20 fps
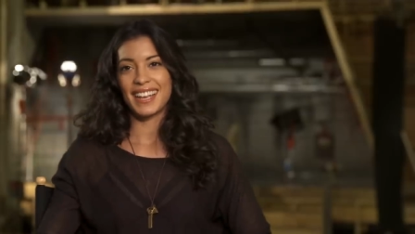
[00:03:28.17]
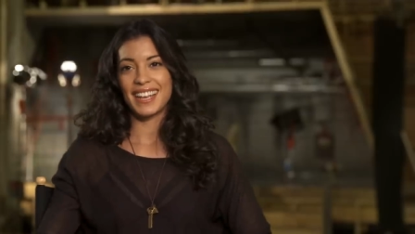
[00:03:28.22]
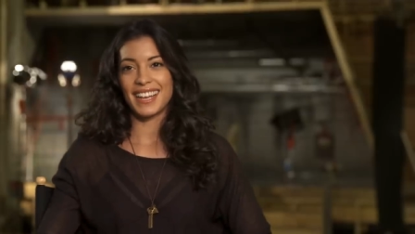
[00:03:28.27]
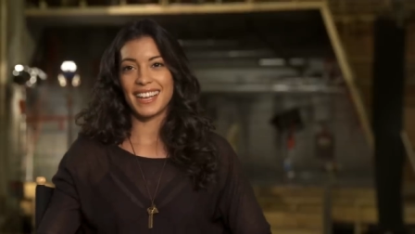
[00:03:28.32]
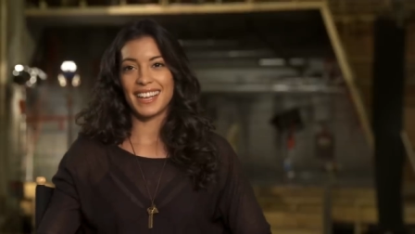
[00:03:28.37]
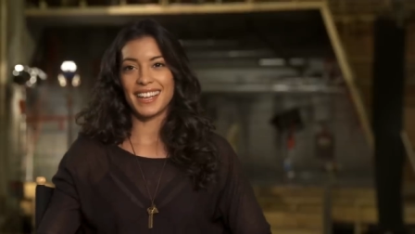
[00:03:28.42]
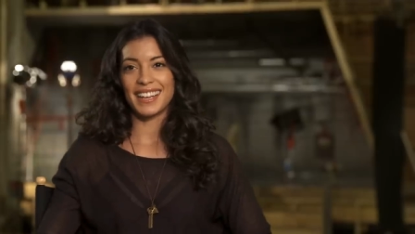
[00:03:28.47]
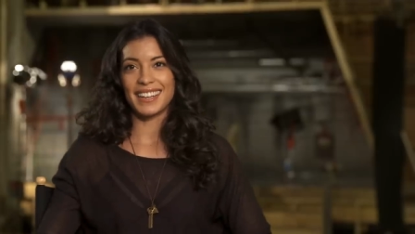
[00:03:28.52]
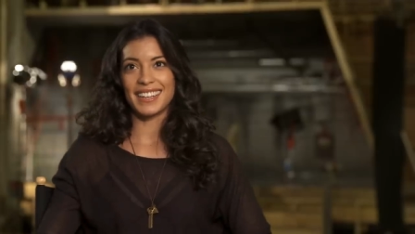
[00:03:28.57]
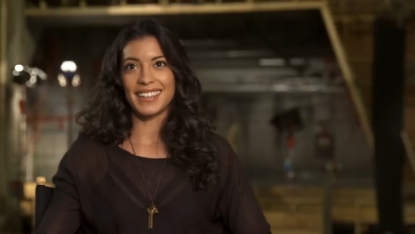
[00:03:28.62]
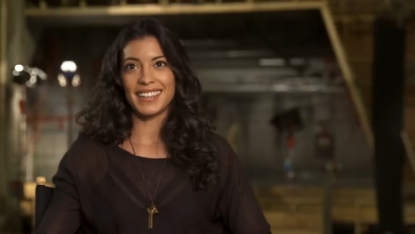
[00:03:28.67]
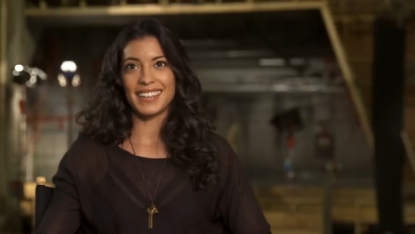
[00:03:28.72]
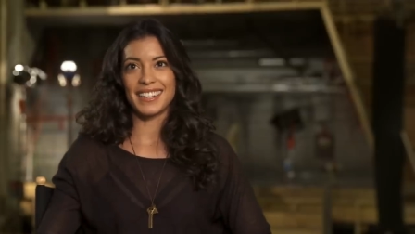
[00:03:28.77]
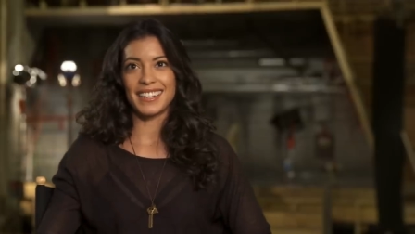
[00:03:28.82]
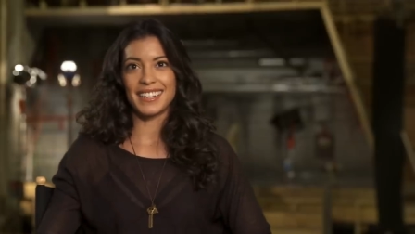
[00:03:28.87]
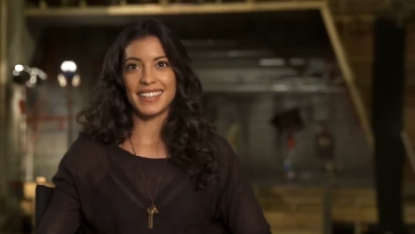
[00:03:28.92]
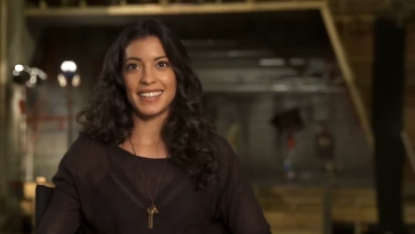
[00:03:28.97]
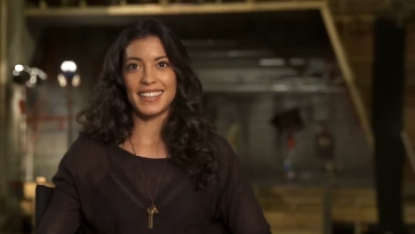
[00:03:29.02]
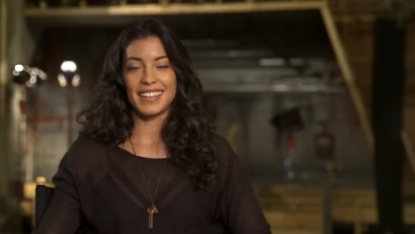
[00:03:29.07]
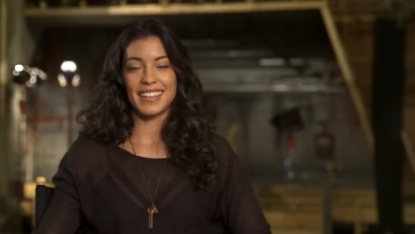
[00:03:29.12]

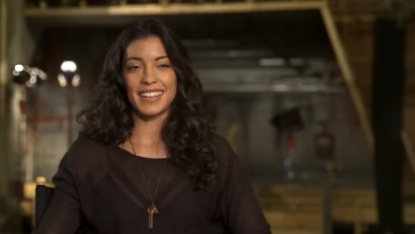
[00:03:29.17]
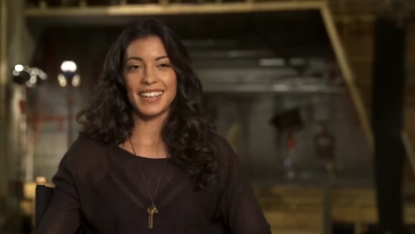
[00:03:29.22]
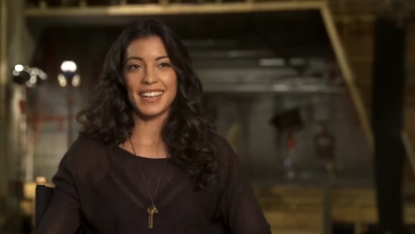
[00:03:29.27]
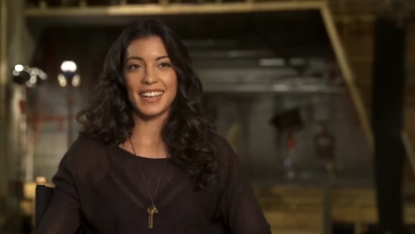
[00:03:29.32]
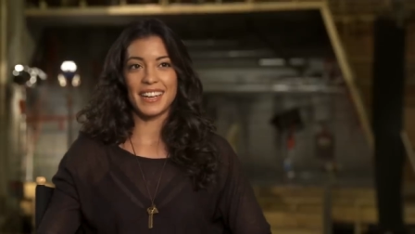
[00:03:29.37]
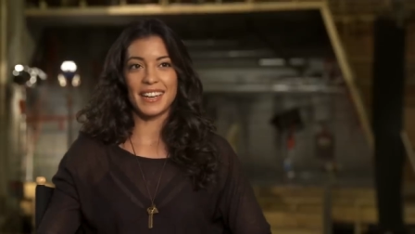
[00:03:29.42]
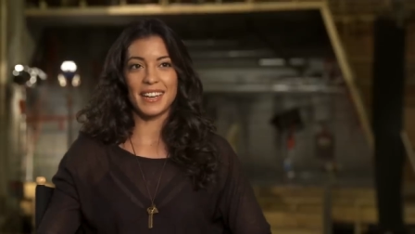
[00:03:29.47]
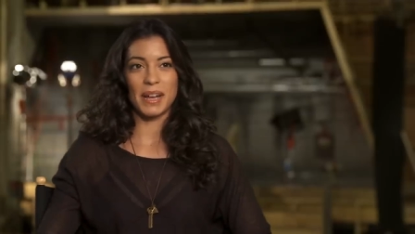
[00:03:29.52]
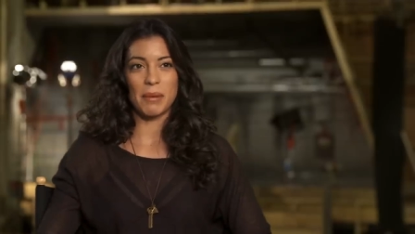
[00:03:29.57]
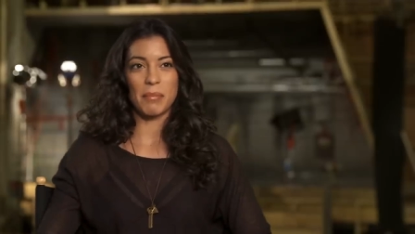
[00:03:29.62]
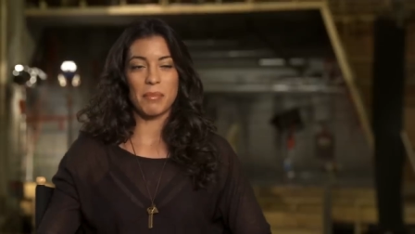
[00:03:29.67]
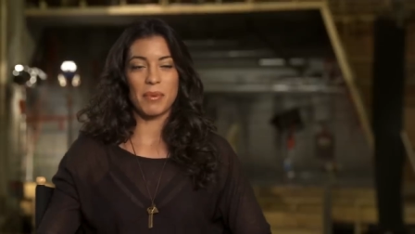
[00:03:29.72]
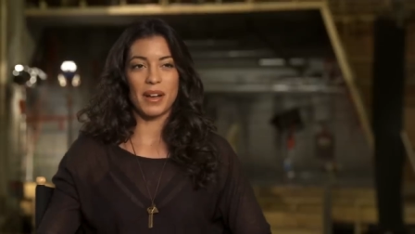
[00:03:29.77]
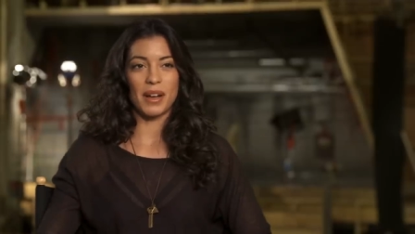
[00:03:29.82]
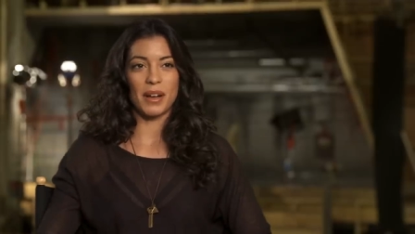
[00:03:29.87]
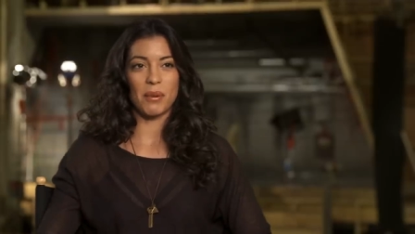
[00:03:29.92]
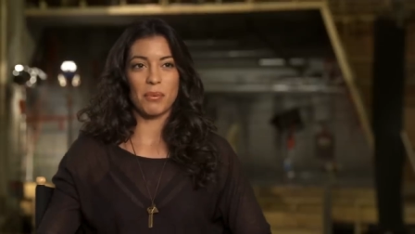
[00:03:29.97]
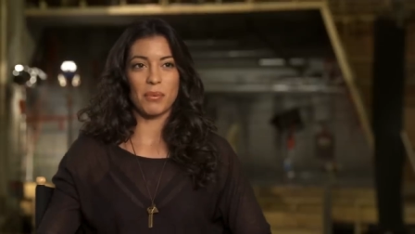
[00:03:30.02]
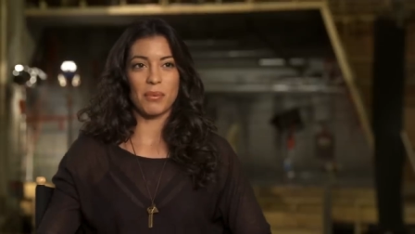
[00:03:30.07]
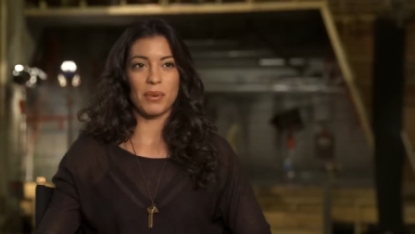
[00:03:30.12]
And
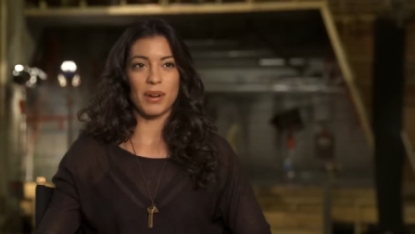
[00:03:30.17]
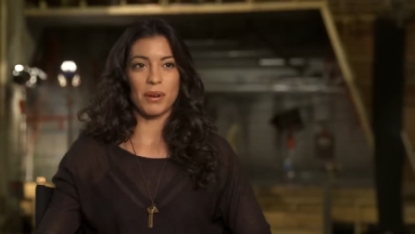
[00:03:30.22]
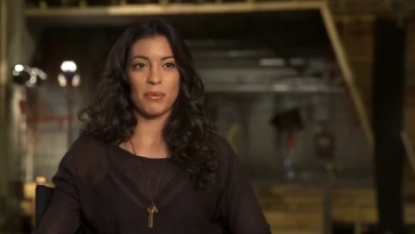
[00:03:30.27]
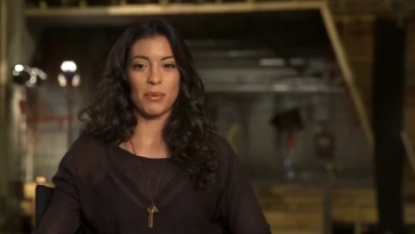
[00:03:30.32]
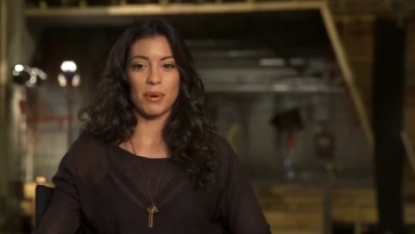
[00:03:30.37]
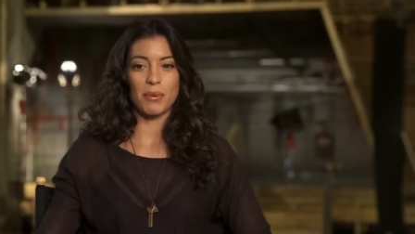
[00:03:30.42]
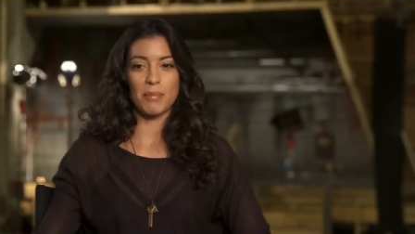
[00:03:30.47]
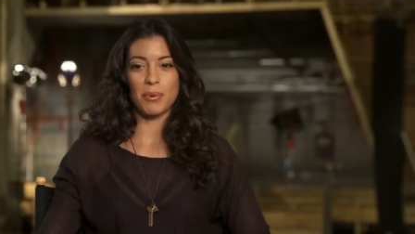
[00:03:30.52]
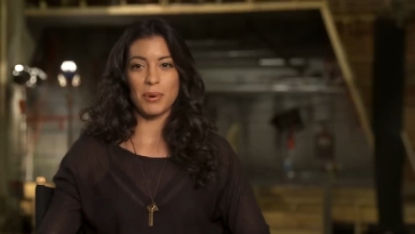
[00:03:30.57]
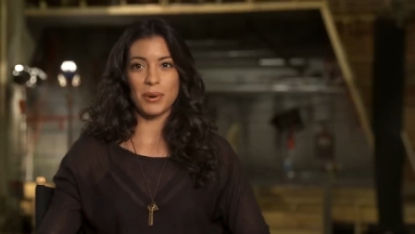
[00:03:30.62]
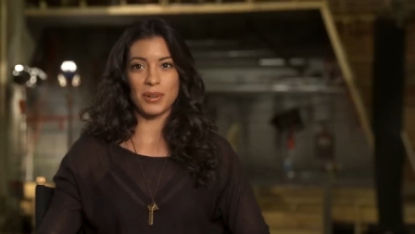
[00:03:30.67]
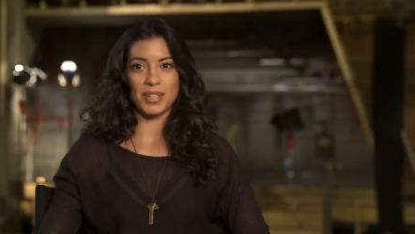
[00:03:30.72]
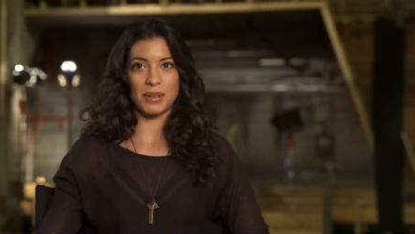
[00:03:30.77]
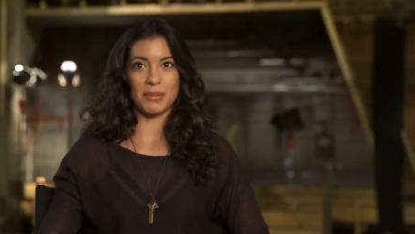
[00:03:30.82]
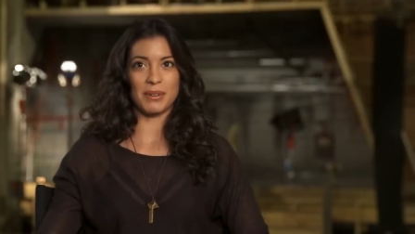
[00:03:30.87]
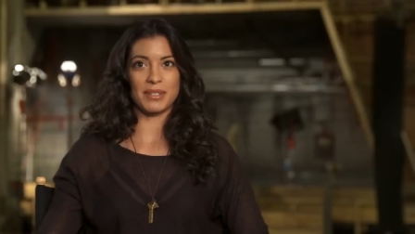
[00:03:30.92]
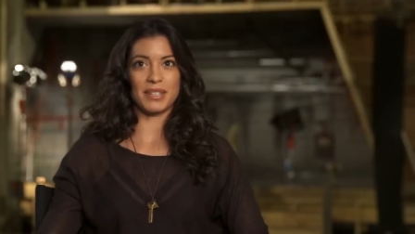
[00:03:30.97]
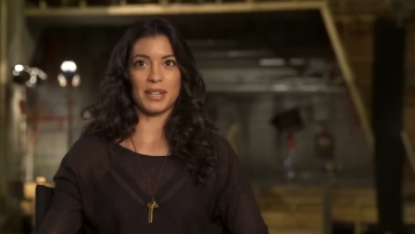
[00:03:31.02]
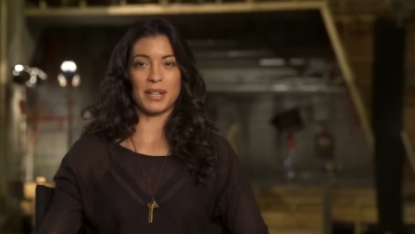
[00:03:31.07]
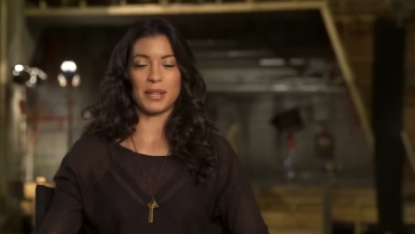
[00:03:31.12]
at one point, I
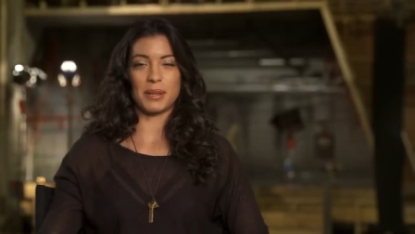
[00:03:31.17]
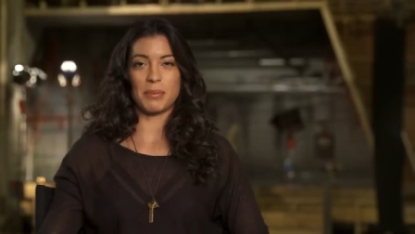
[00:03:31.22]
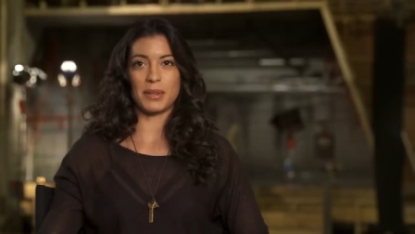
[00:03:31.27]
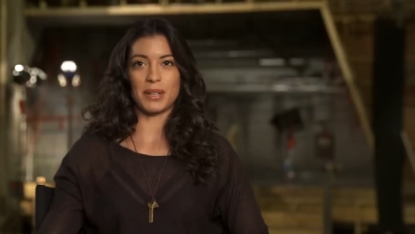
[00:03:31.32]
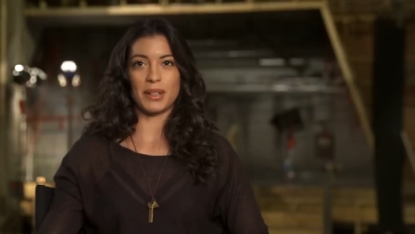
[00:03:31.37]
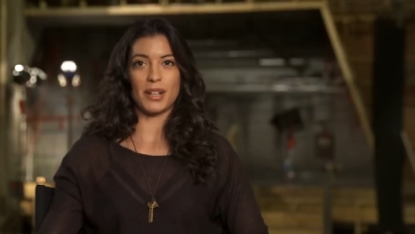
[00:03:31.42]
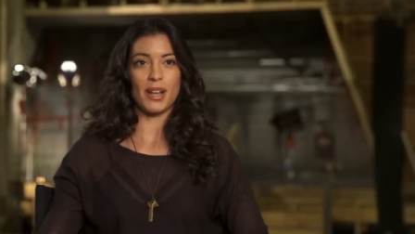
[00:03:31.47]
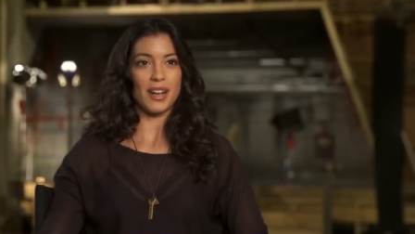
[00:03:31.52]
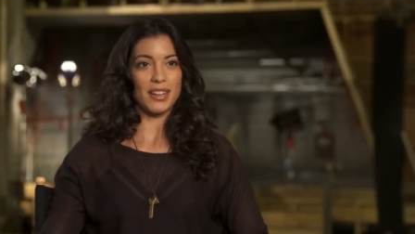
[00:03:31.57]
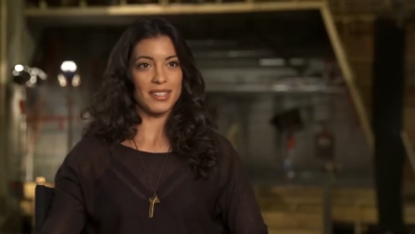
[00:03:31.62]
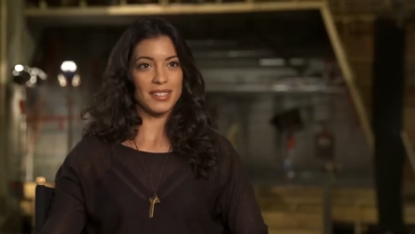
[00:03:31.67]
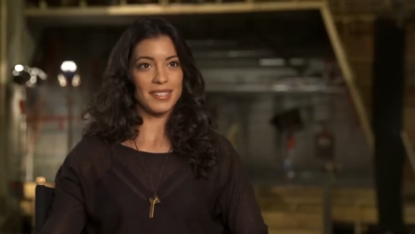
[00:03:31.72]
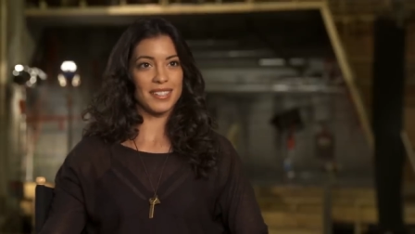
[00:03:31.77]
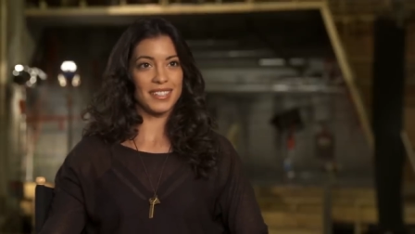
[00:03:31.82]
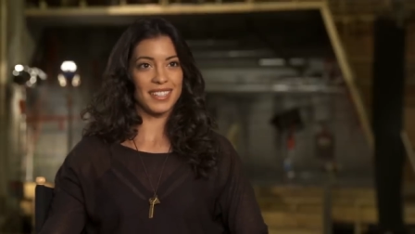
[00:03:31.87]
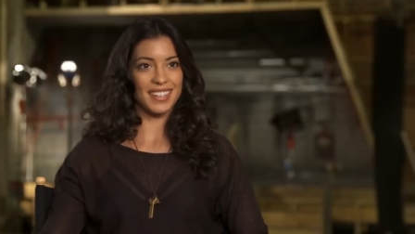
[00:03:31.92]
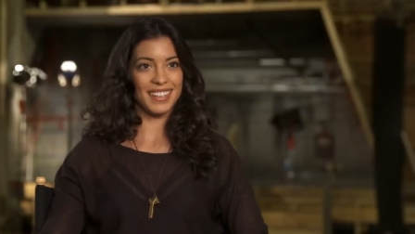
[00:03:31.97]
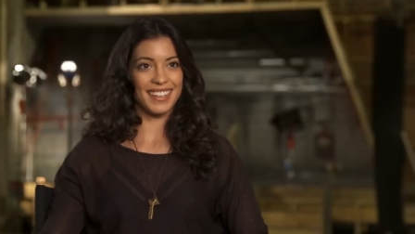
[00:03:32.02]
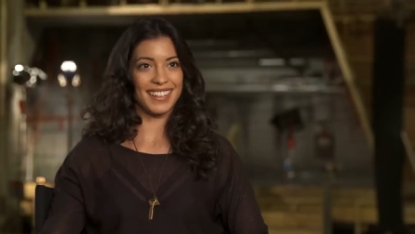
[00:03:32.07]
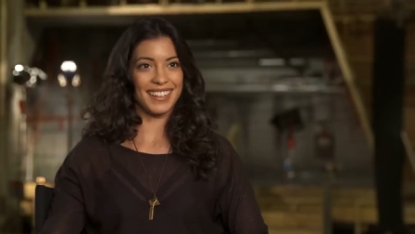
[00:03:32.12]
was a little bit lost.